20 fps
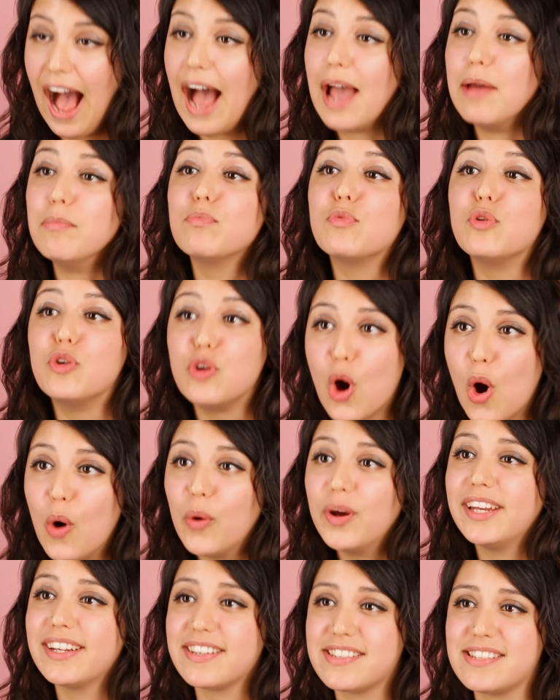I'm
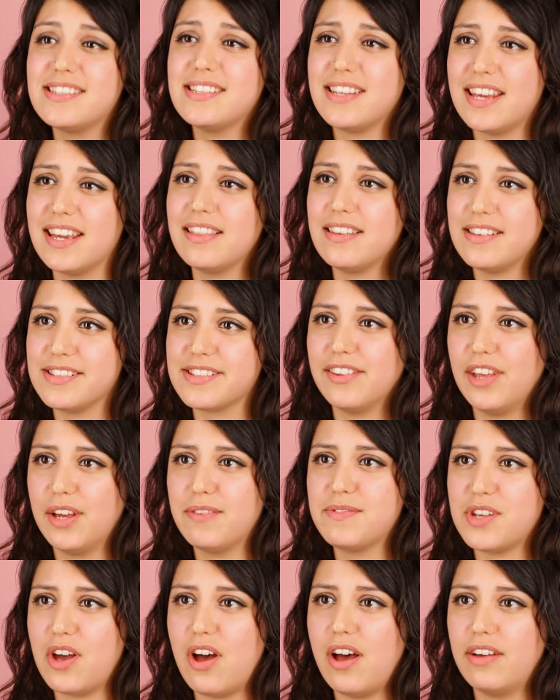going to take these
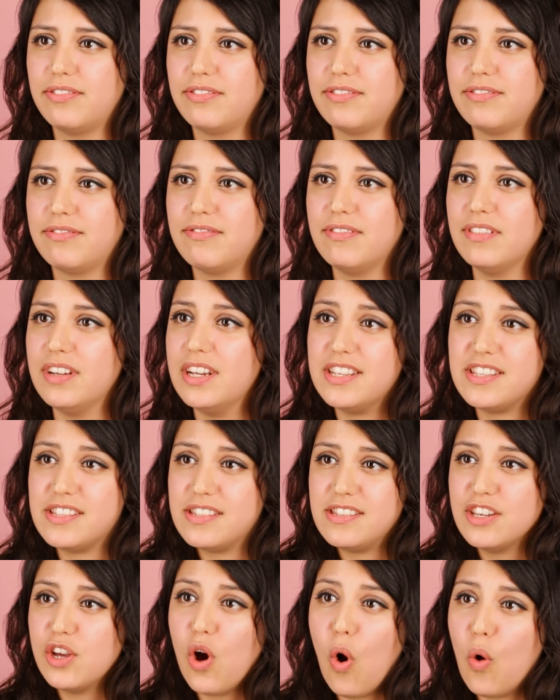gloves off.
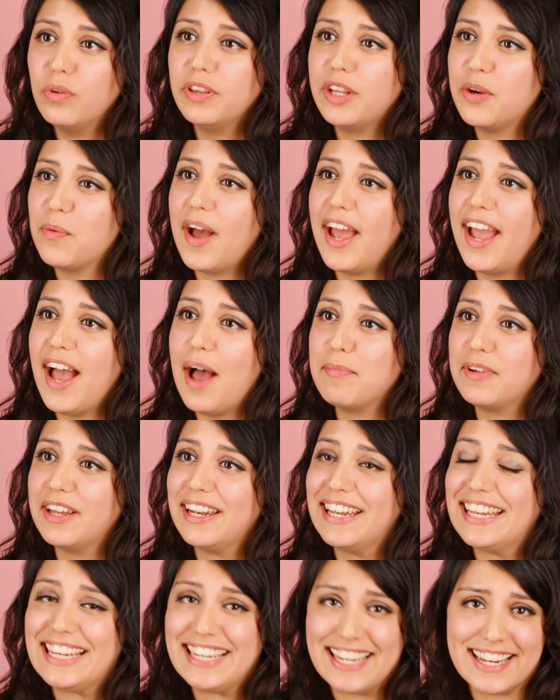It's the only way I'm
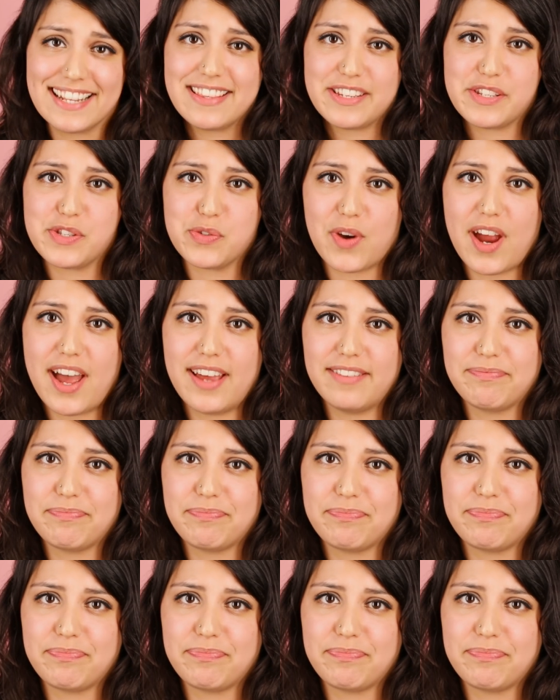gonna get this wrap.